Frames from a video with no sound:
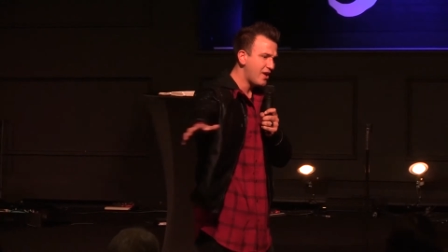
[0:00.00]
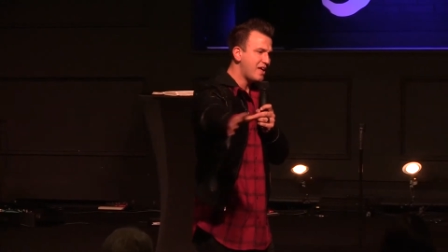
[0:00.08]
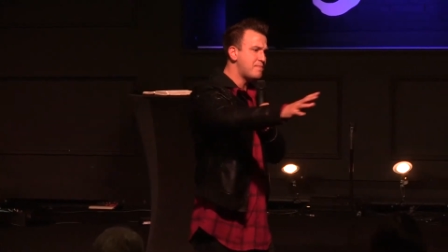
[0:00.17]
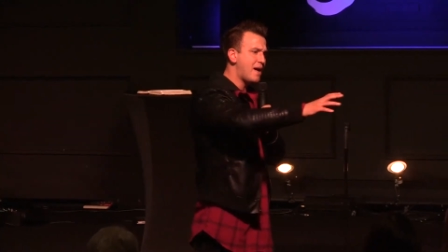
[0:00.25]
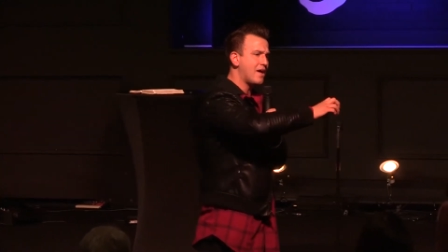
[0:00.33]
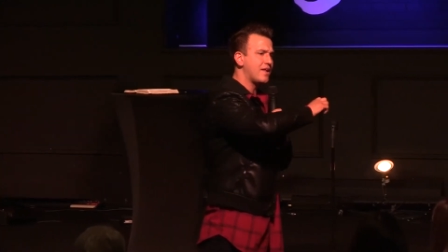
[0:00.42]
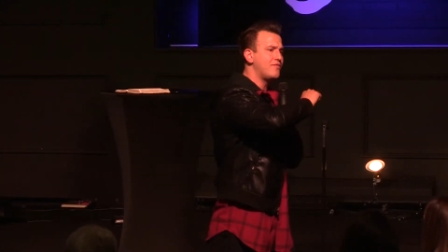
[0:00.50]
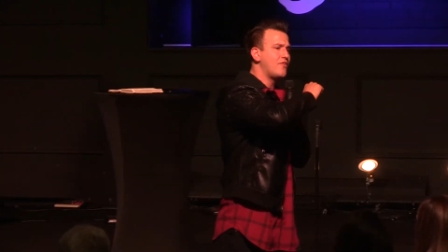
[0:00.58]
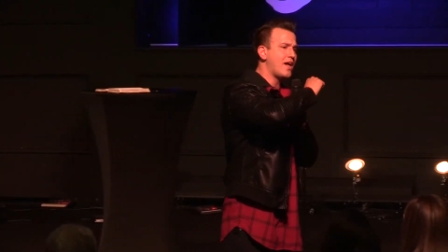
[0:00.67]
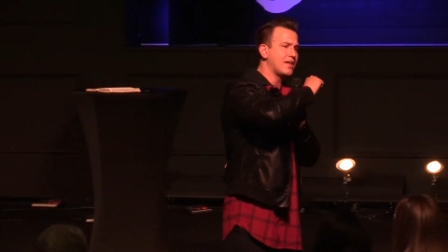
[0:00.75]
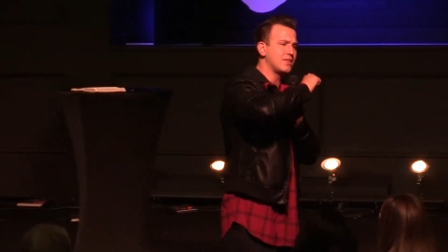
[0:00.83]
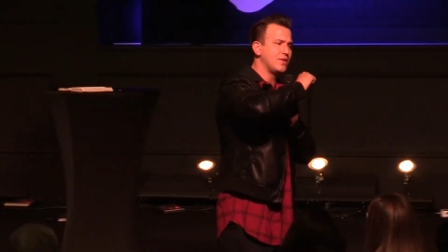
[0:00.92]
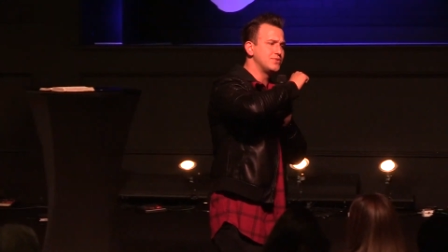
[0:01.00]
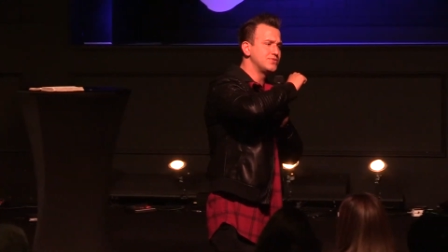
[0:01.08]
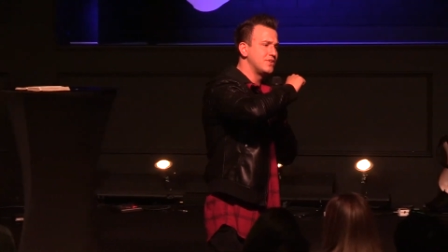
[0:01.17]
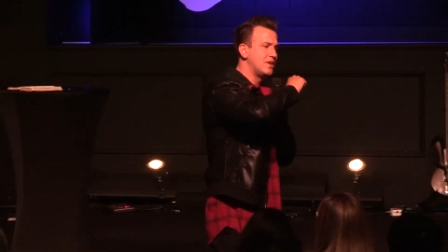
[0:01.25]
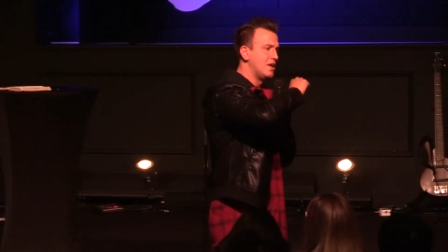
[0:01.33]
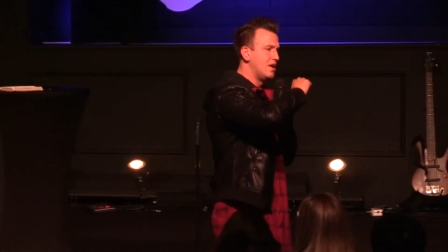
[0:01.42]
head bowed, every eye
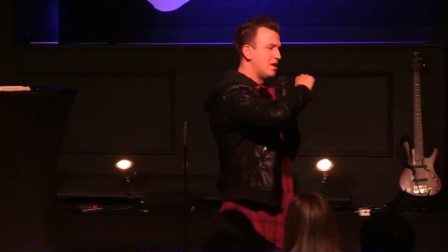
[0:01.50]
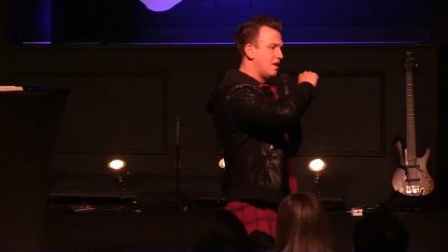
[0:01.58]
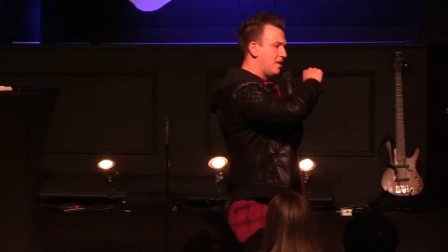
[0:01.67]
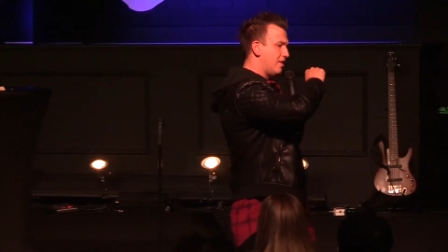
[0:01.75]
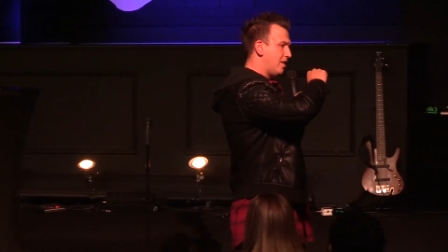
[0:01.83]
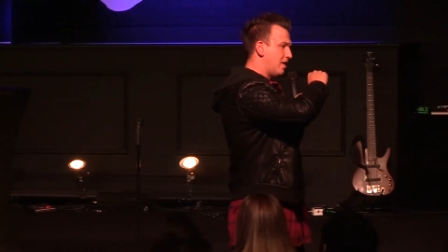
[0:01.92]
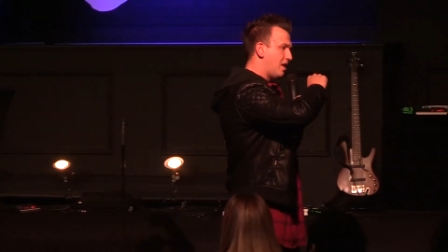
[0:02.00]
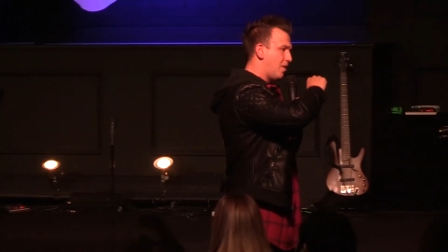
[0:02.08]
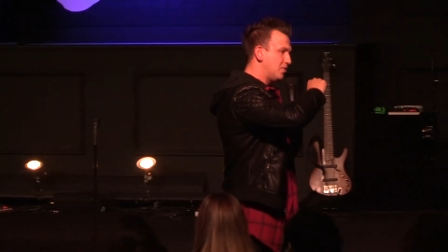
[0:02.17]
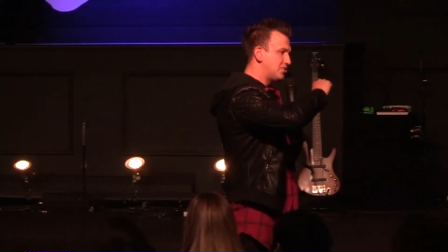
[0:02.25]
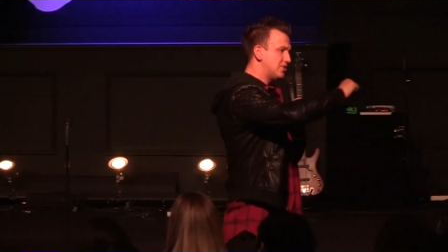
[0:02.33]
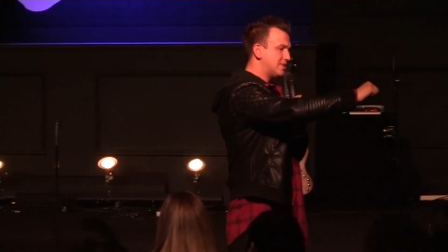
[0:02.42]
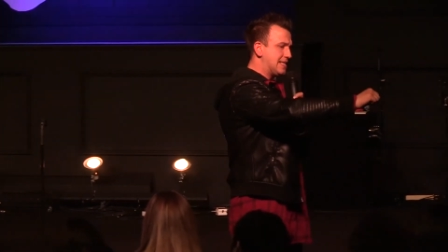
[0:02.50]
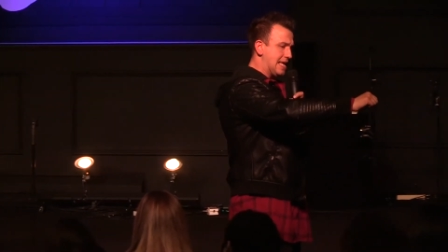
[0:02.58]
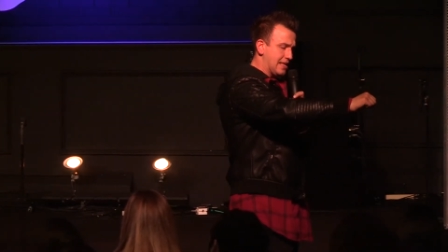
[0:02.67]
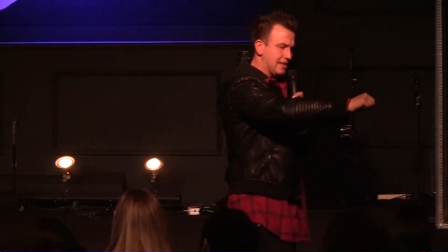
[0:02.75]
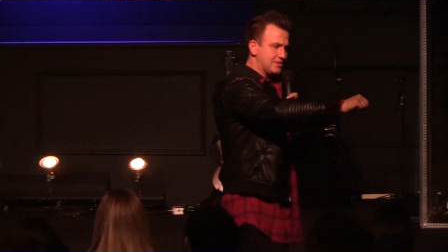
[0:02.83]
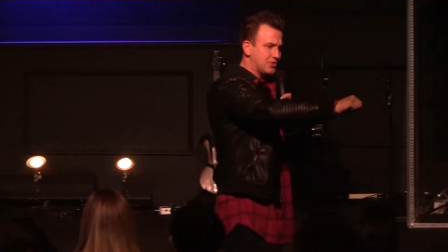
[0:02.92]
closed. I want you to
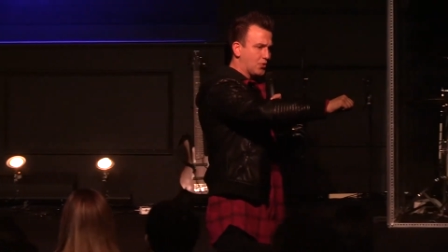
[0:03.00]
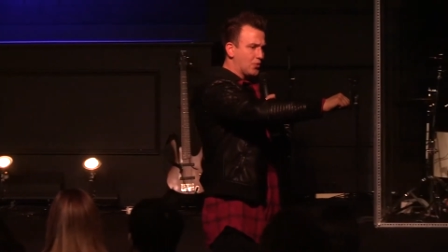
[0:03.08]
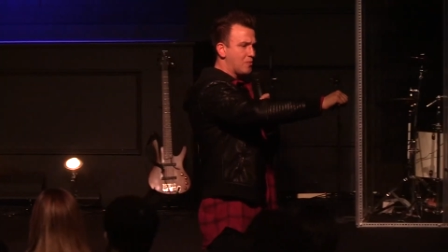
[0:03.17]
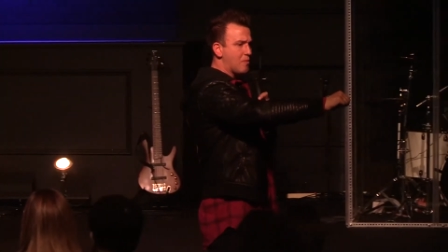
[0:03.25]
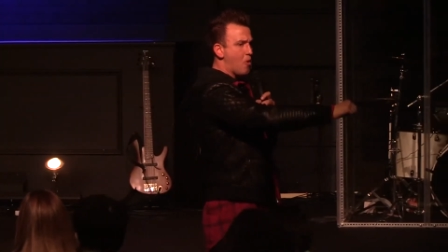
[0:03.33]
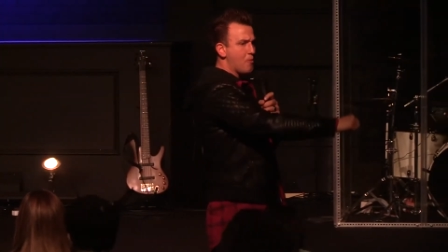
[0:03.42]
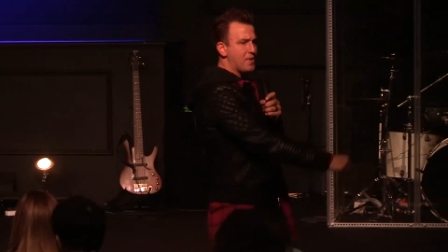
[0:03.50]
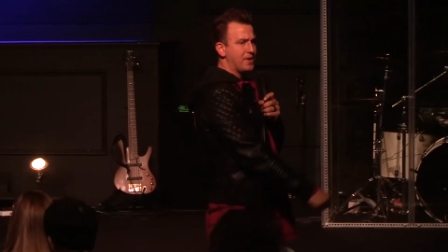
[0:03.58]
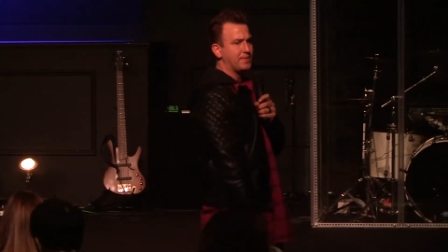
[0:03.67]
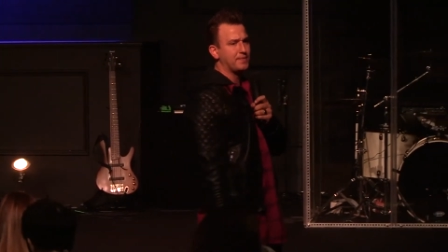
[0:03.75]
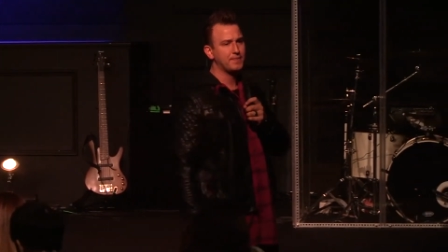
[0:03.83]
take an internal moment.